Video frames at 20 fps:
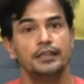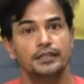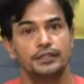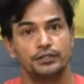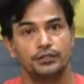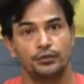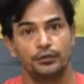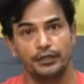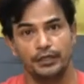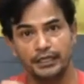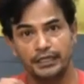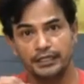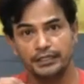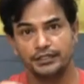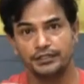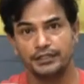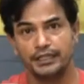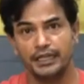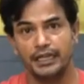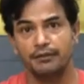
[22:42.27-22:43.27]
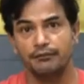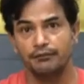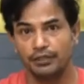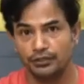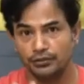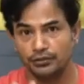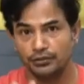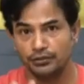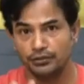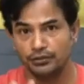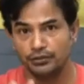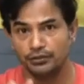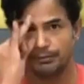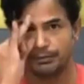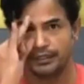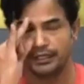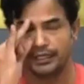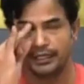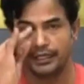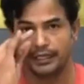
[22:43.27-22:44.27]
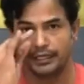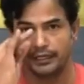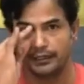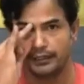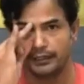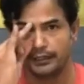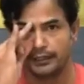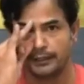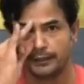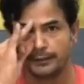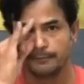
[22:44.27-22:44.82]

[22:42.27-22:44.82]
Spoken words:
So each time when you take a deep inhale,